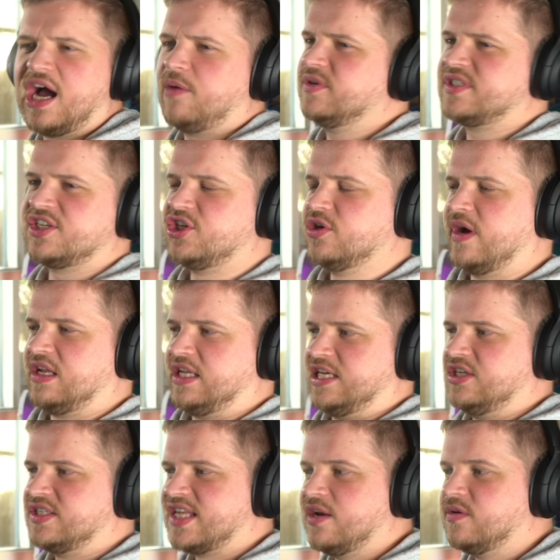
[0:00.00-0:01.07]
Was it too early?
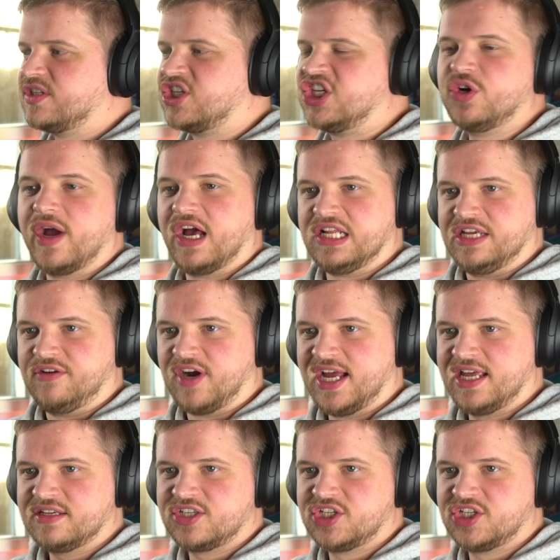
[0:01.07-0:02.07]
You said it was too early, right?